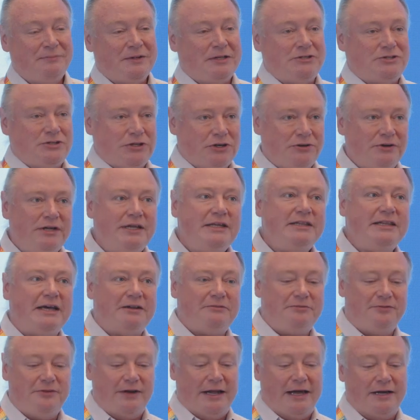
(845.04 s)
And so you need
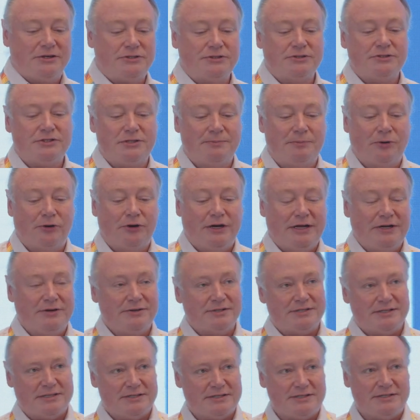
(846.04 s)
that financial support
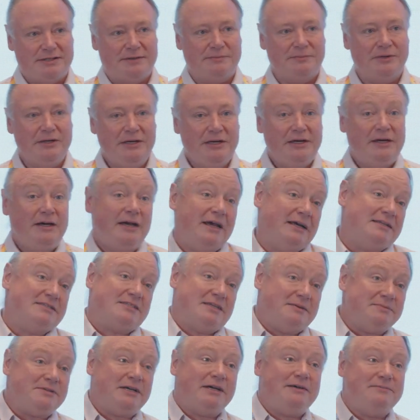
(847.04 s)
ecosystem. And
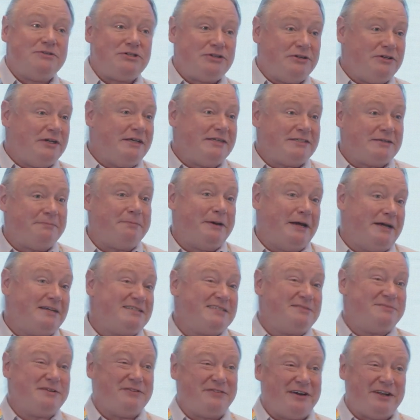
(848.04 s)
sometimes you need to pay
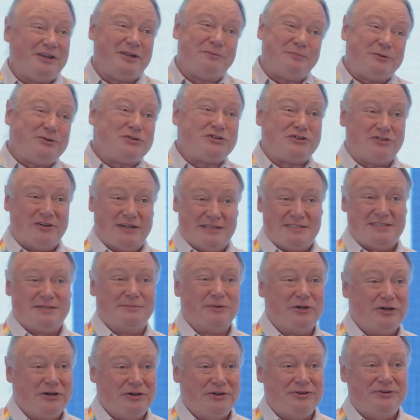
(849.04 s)
some developers to write
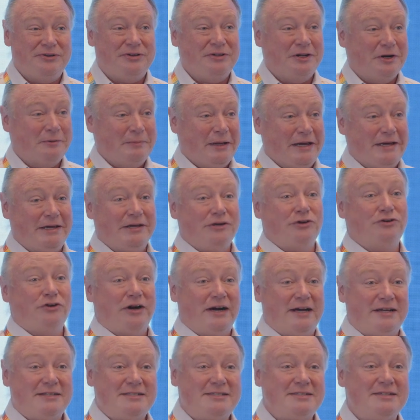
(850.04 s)
some code, making
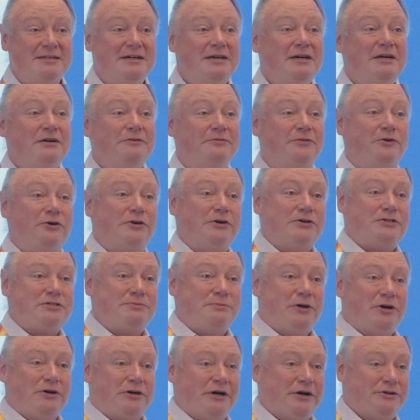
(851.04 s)
grants for
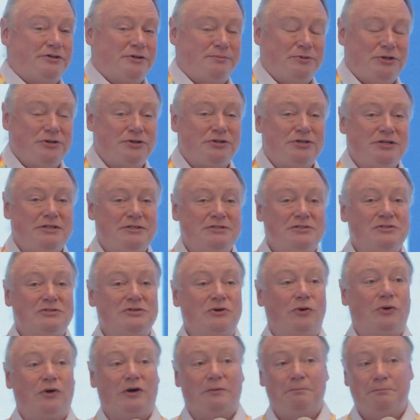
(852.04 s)
small
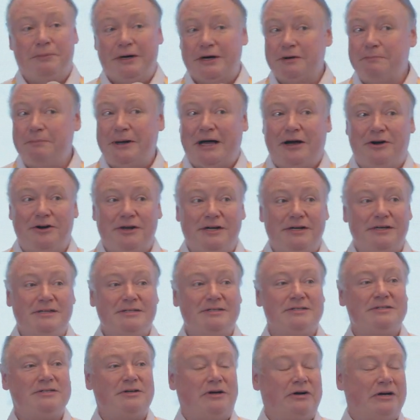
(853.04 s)
contributions or bug
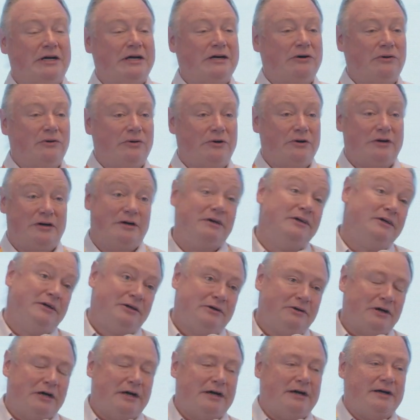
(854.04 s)
bounties or
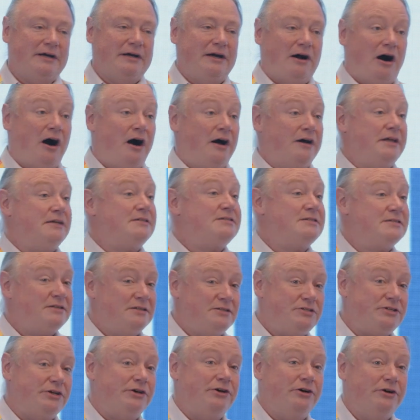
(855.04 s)
audits,
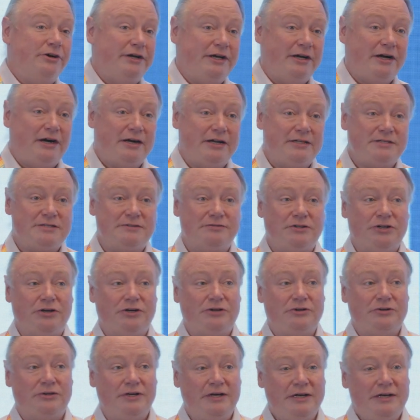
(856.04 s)
security audits of
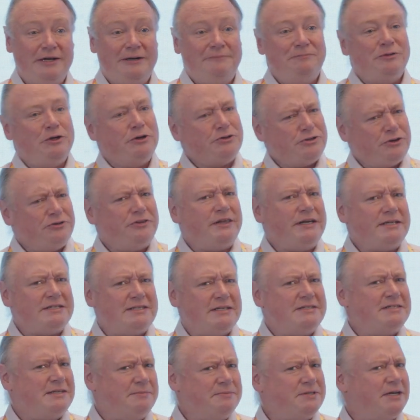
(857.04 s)
code. Those are things
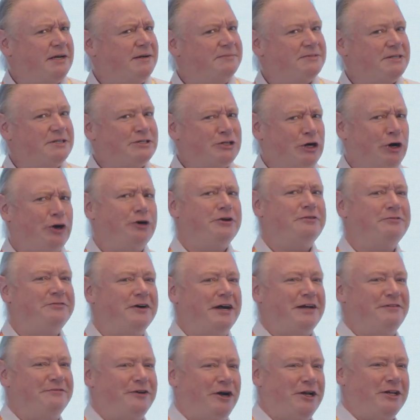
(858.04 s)
that sometimes it's hard to
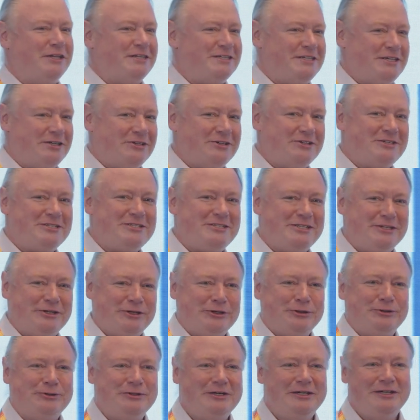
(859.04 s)
find volunteers to
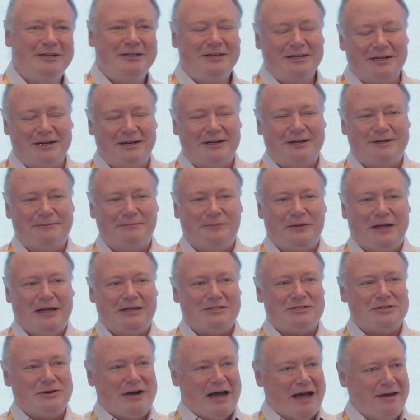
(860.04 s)
do.
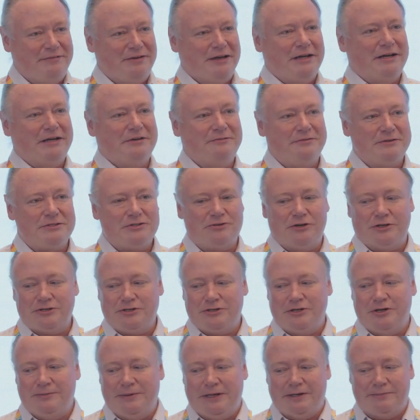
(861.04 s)
And so having an
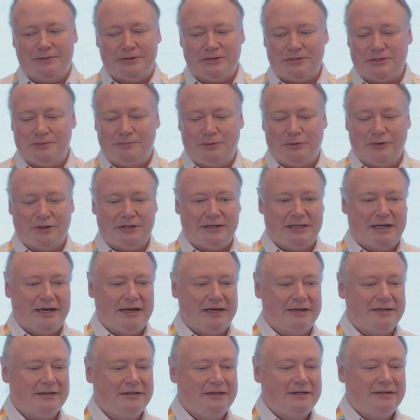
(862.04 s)
infrastructure to be able to support
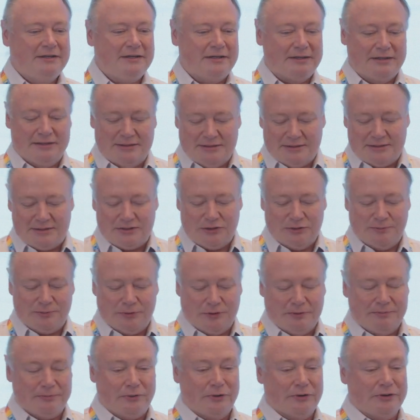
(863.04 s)
that is
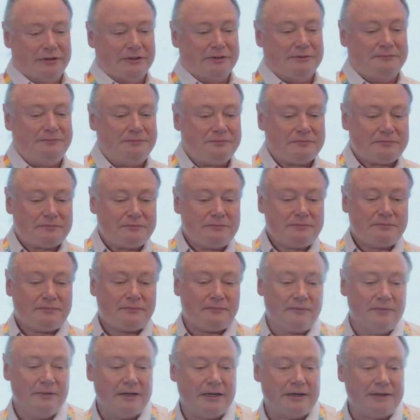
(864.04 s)
super important.
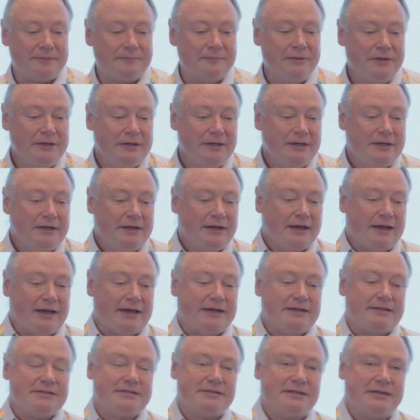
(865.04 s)

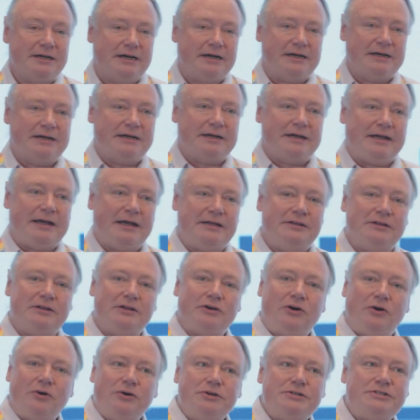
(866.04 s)
And in
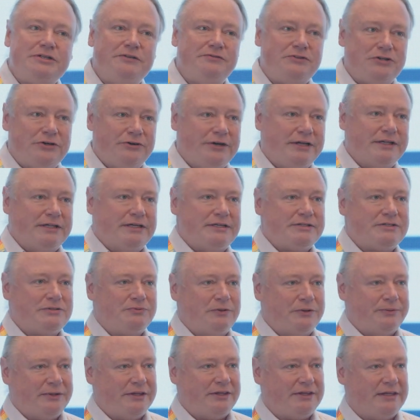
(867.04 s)
the course of doing
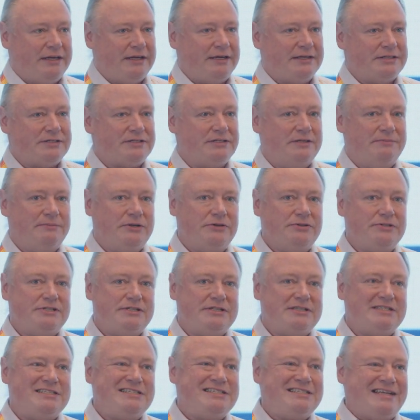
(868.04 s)
this, what we think is the
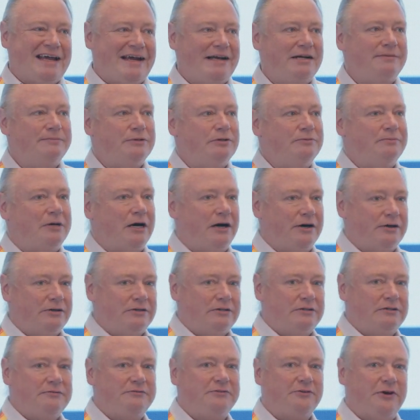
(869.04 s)
most sustainable
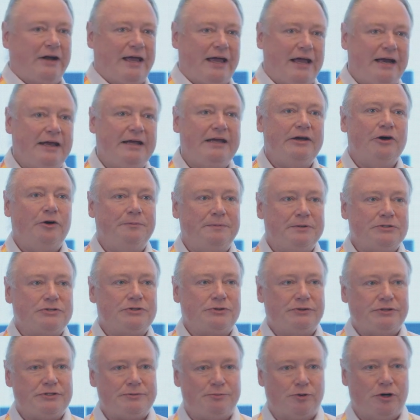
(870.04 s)
model for any open
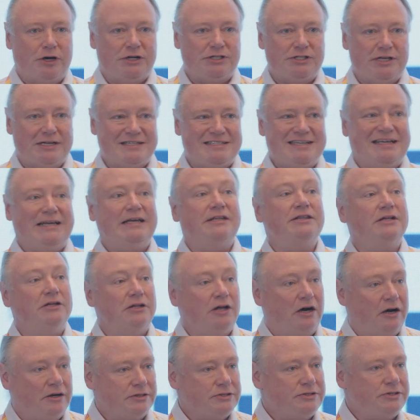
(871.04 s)
source project in the
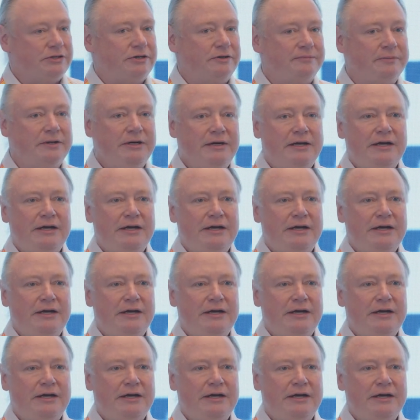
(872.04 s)
long term.